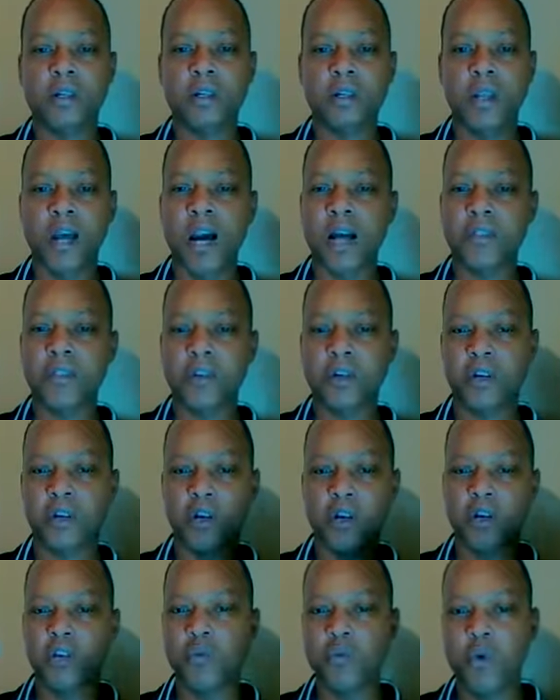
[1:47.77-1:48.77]
not the
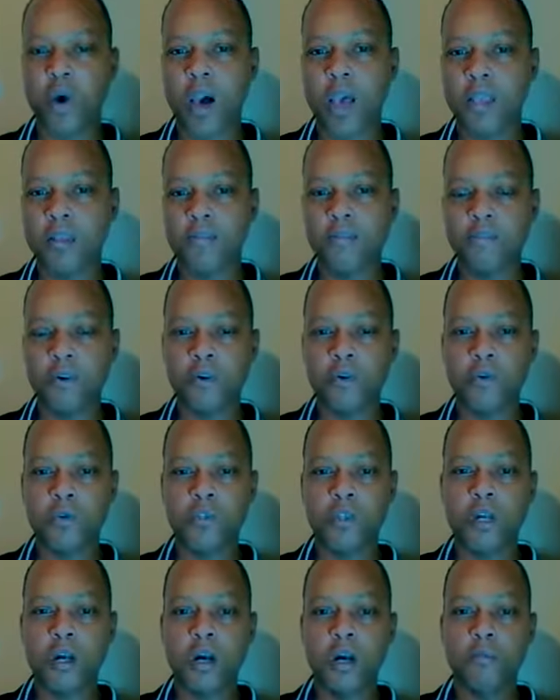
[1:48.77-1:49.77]
good white
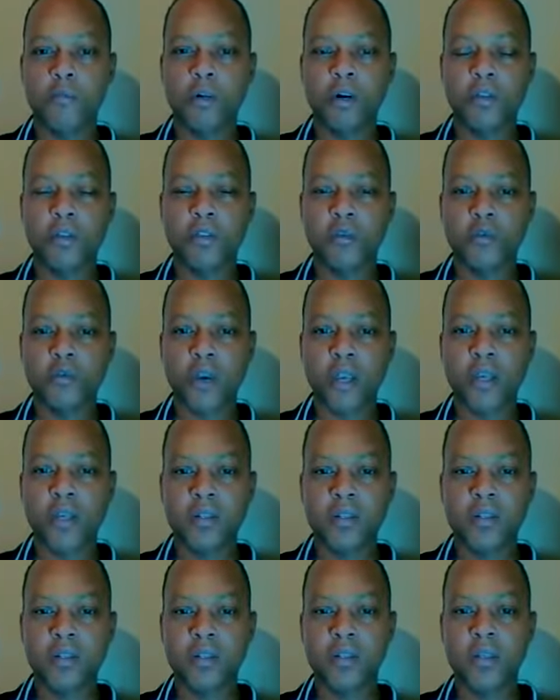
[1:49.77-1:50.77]
folks, but the
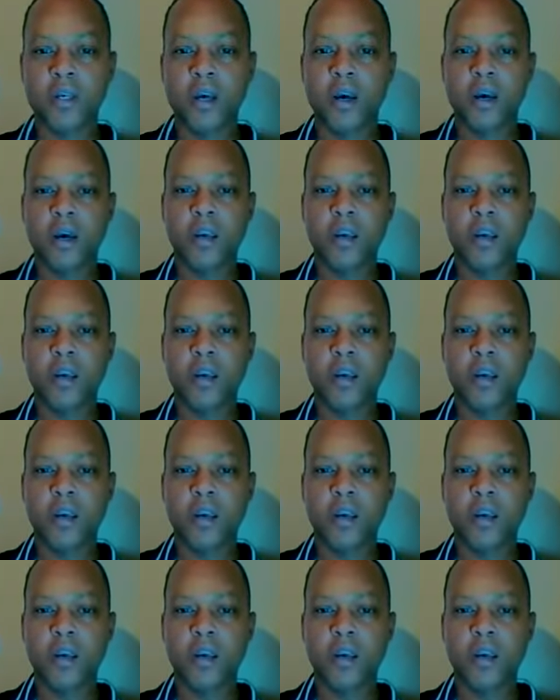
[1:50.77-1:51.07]
racist.